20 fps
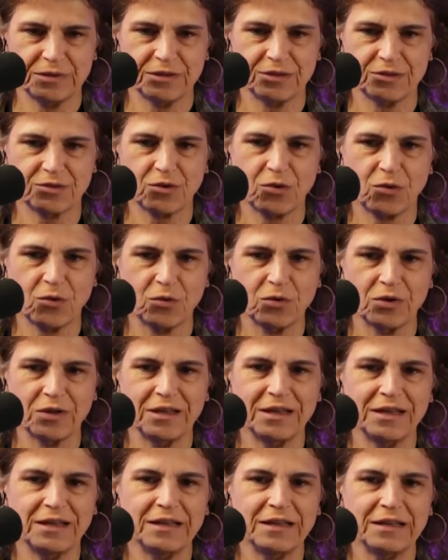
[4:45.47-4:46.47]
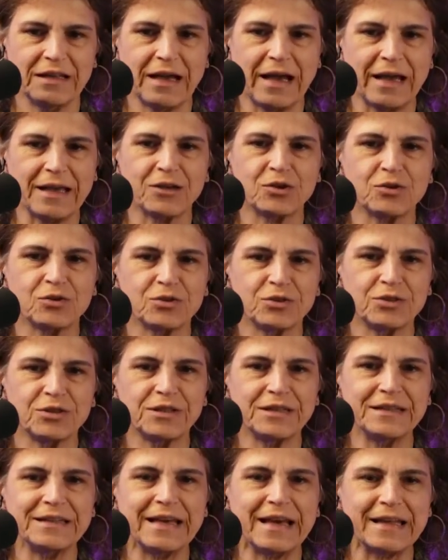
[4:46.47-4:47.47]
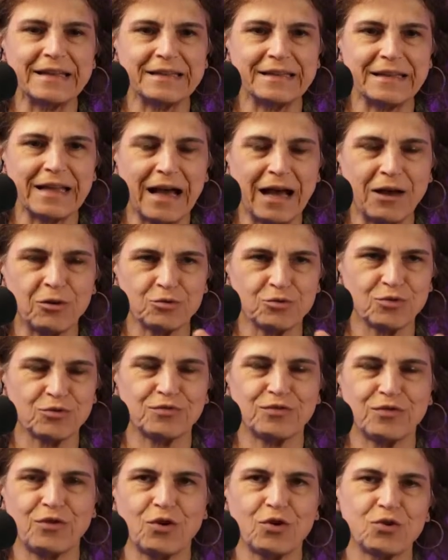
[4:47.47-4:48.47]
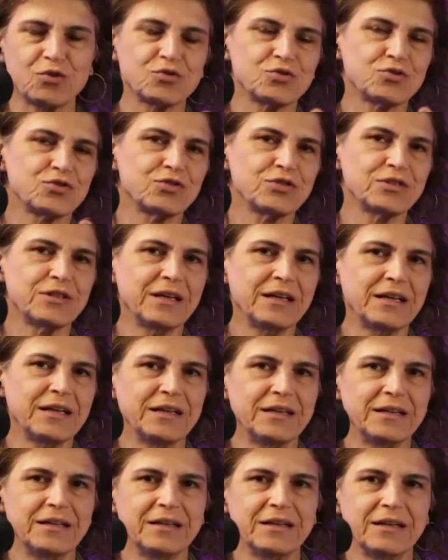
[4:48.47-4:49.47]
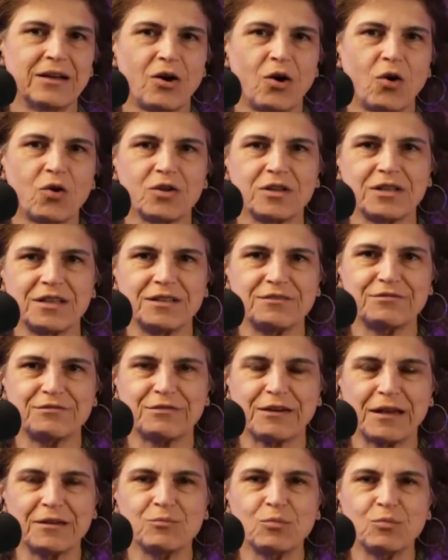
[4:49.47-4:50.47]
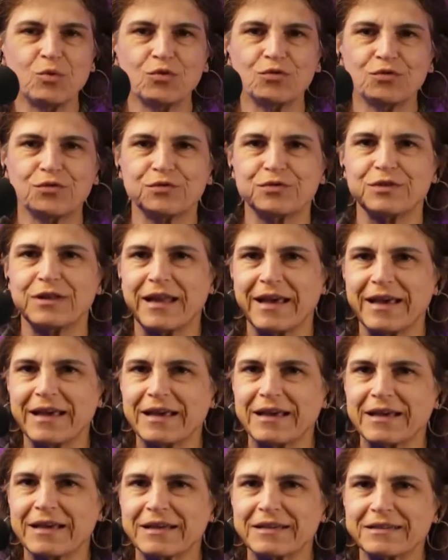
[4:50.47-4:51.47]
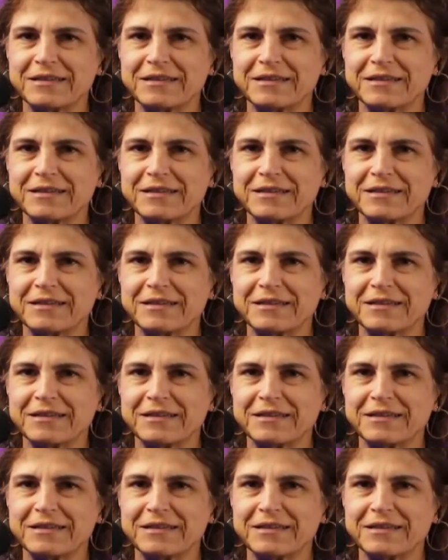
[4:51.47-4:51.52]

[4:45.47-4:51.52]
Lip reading: So I could get out of focus only if I move like